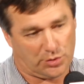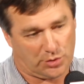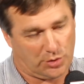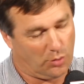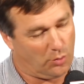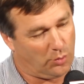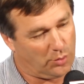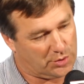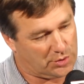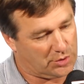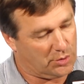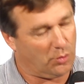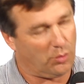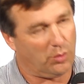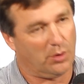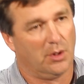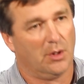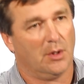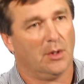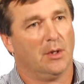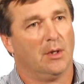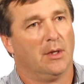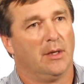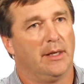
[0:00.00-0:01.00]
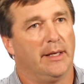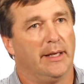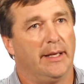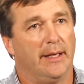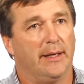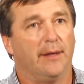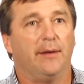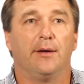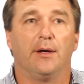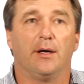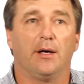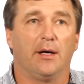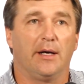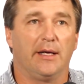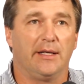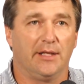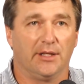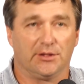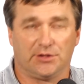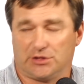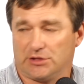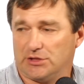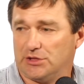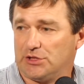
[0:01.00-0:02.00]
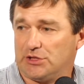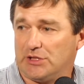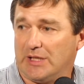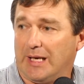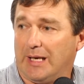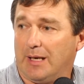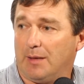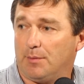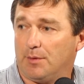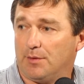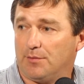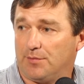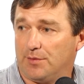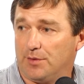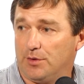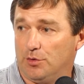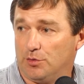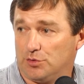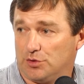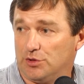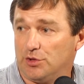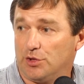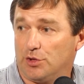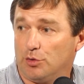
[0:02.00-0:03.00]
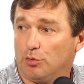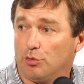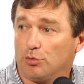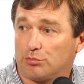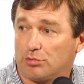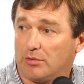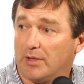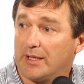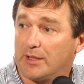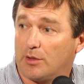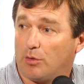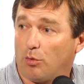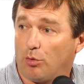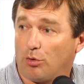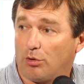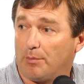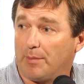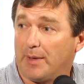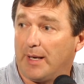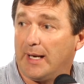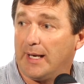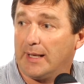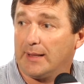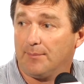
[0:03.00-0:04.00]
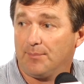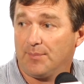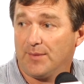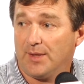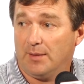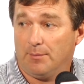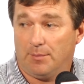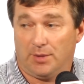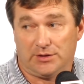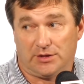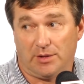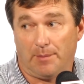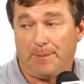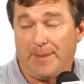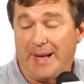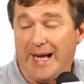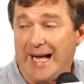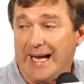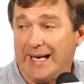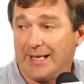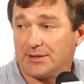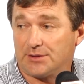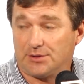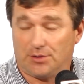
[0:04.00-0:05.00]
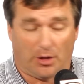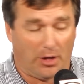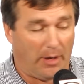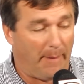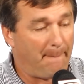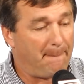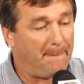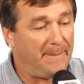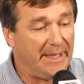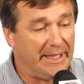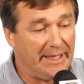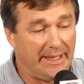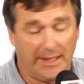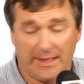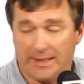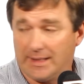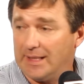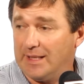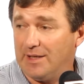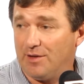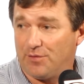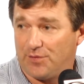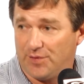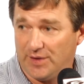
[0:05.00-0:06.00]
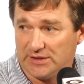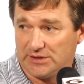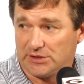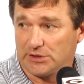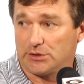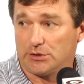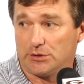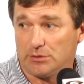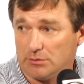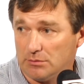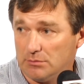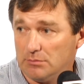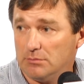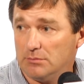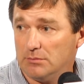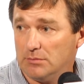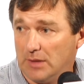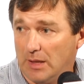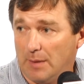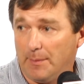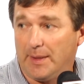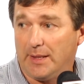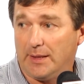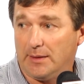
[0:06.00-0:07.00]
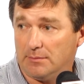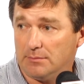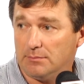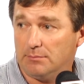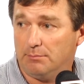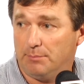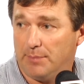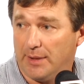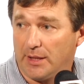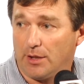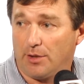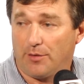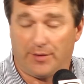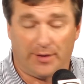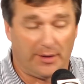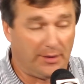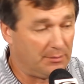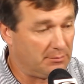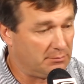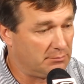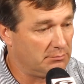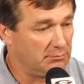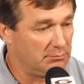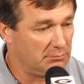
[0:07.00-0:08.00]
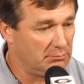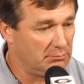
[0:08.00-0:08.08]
score, score. And he does a good job of using the dual threat quarterback. But the backs are big and physical. I mean, bigger than